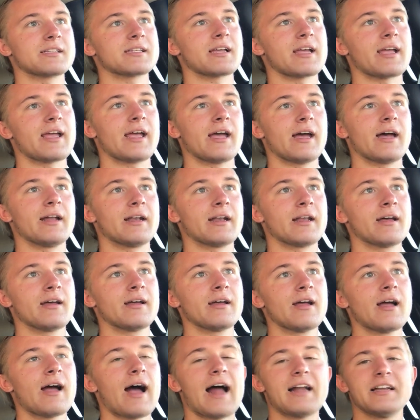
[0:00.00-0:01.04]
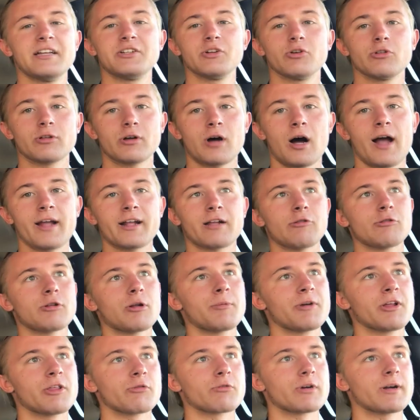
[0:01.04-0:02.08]
And I did do a hike a little
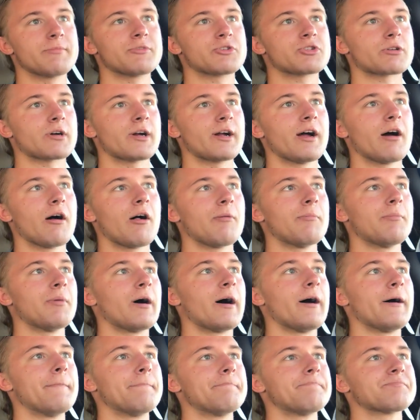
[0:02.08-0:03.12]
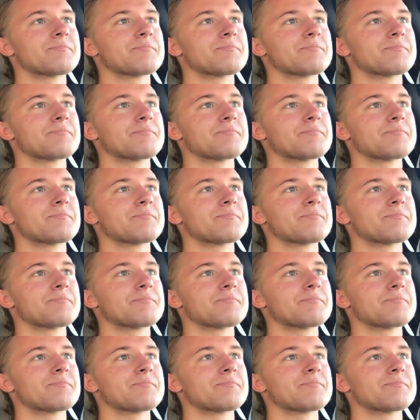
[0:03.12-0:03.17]
bit of the Rim Trail, but